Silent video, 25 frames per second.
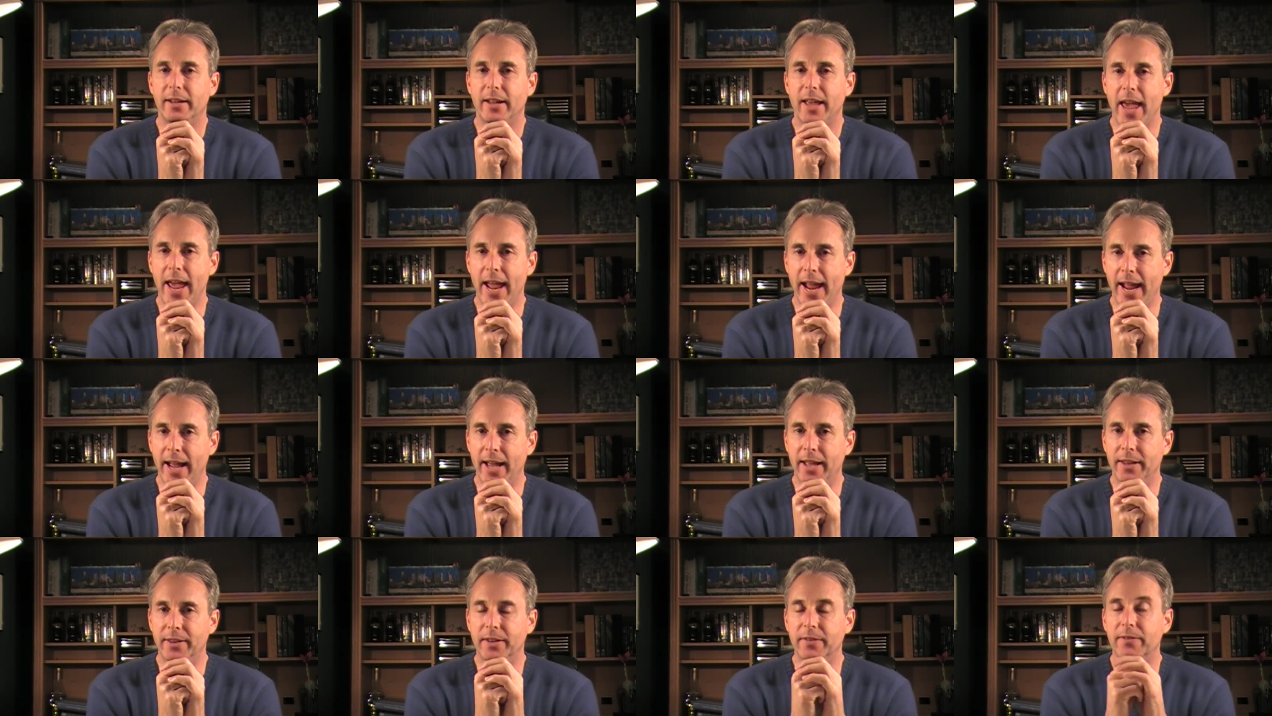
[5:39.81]

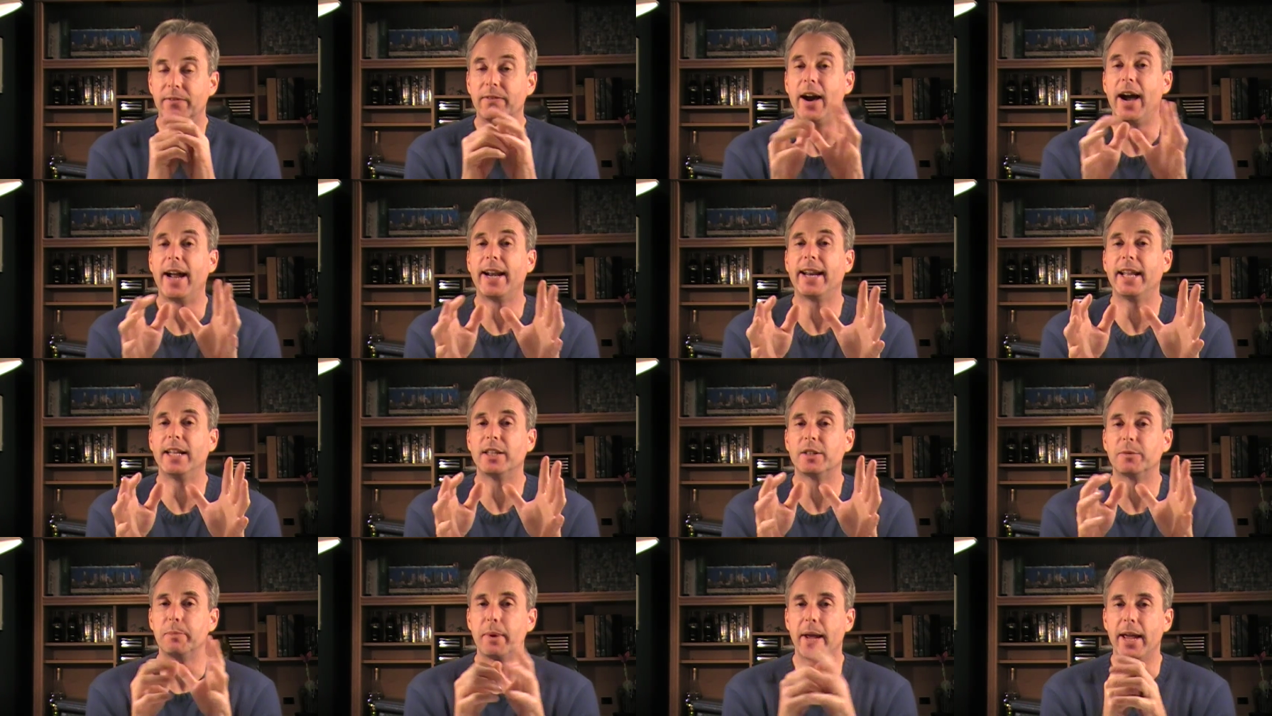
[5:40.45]
And the
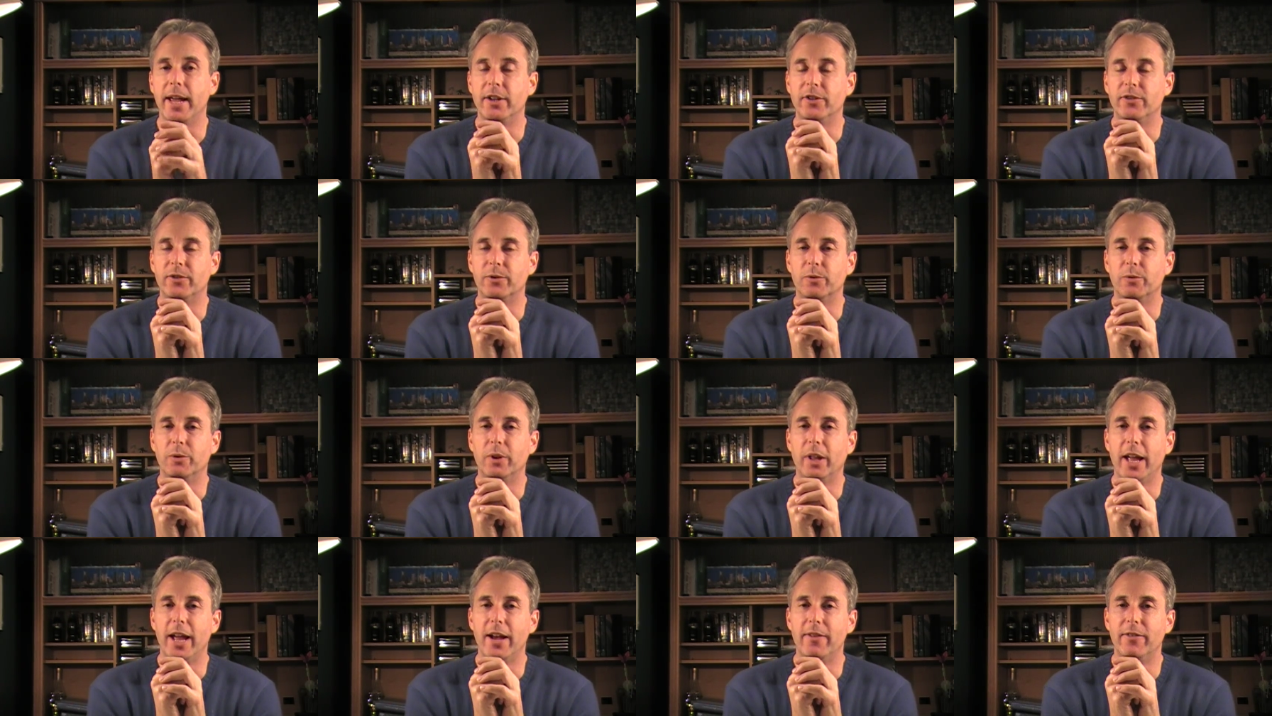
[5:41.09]
finance manager
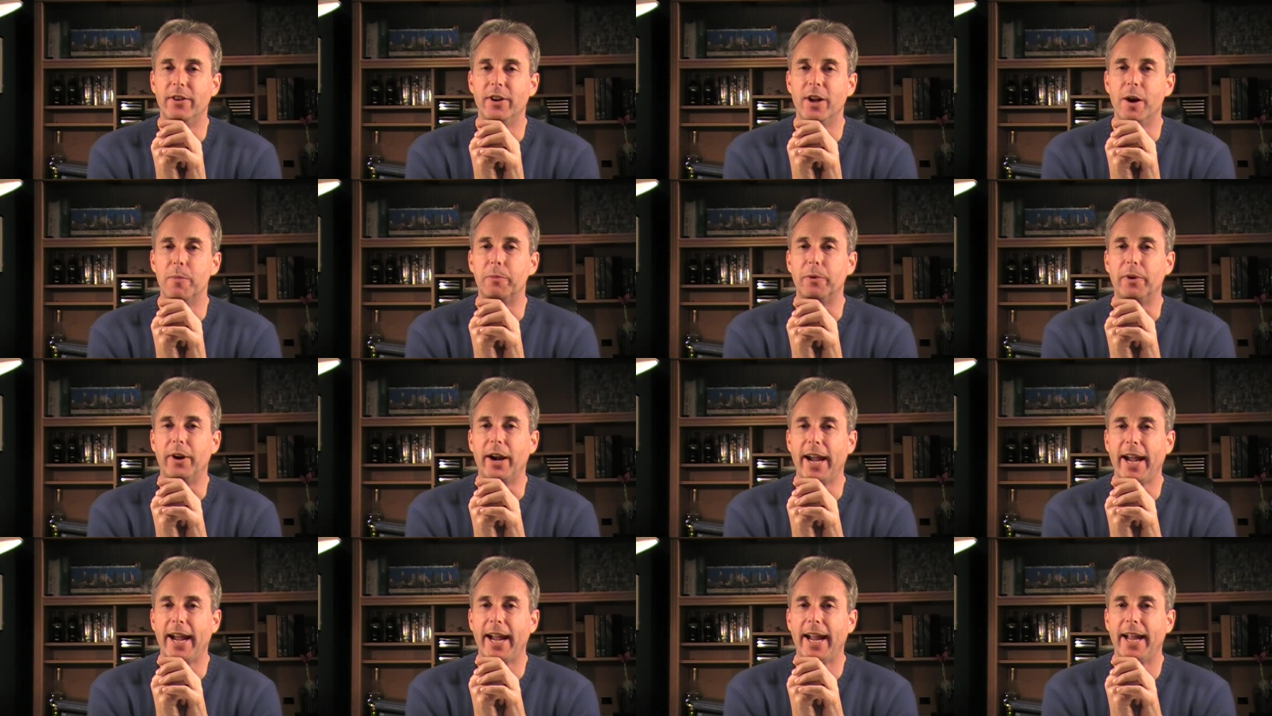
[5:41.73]
will have an upper
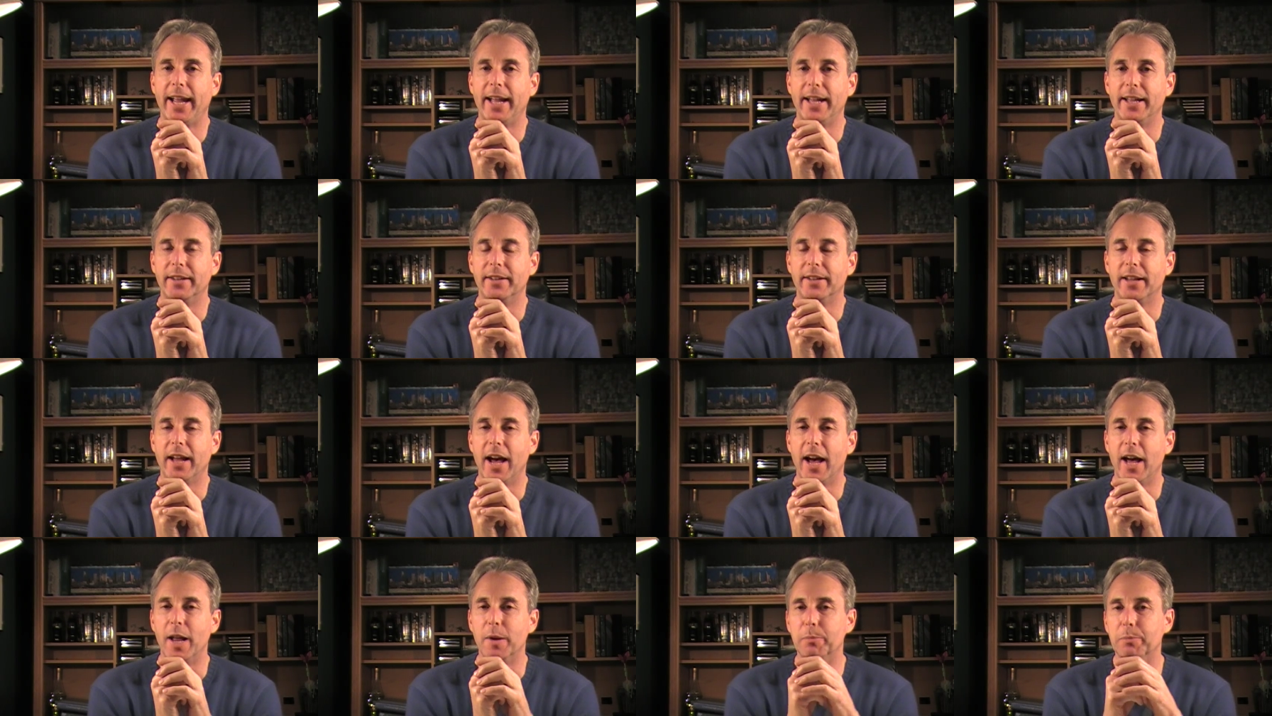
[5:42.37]
hand
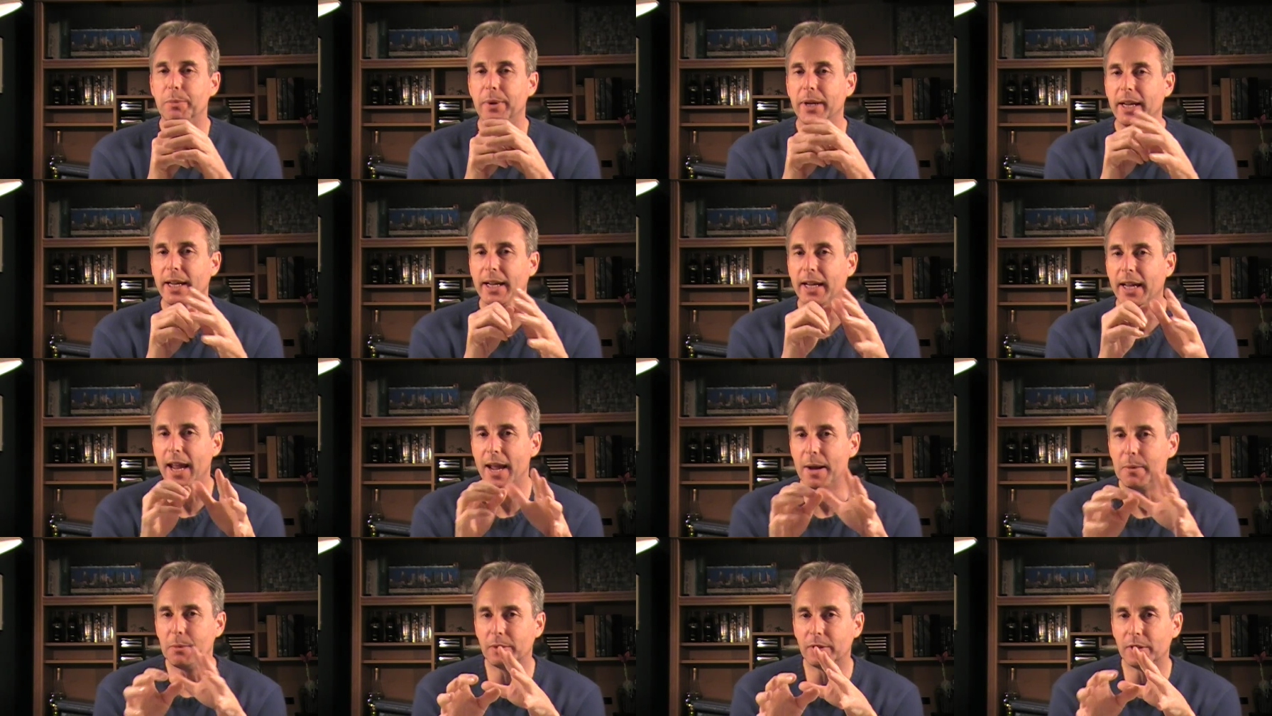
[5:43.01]
on being able